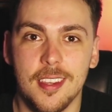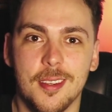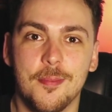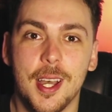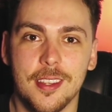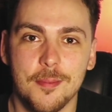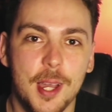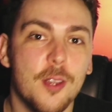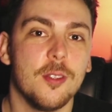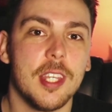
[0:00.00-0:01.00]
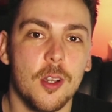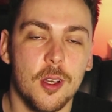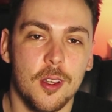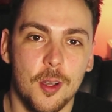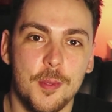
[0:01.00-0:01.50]
my only
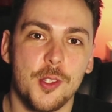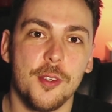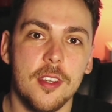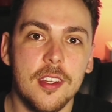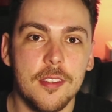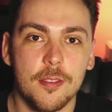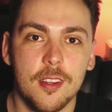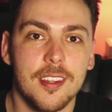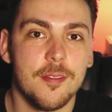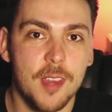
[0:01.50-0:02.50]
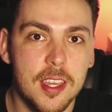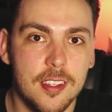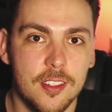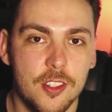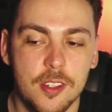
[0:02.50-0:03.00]
opportunity for an
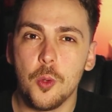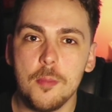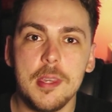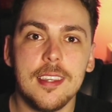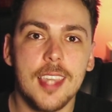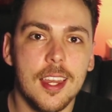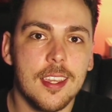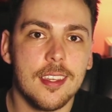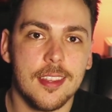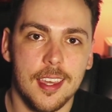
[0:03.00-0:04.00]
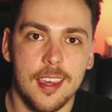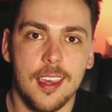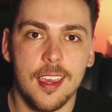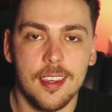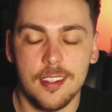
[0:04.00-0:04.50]
advantage would be getting in their
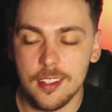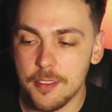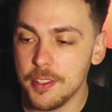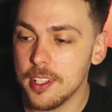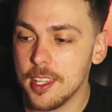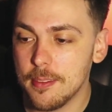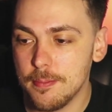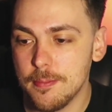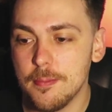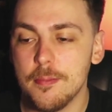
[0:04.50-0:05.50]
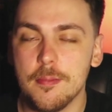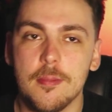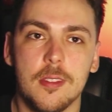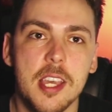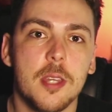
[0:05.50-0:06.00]
head, and I feel like
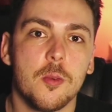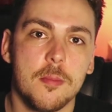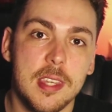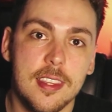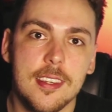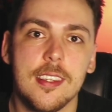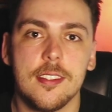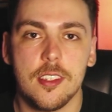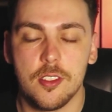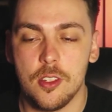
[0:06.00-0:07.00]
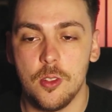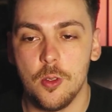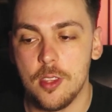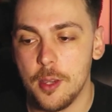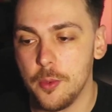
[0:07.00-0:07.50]
Lan would be the easiest to
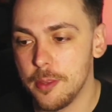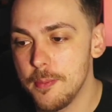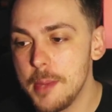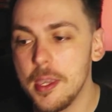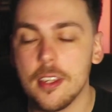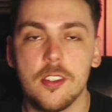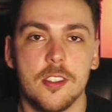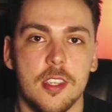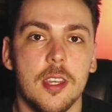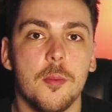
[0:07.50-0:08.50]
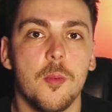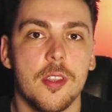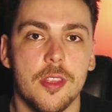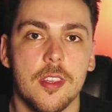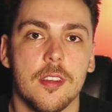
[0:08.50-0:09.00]
do that with. Maybe I could just hit him
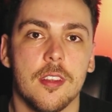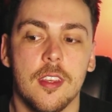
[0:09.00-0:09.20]
with the,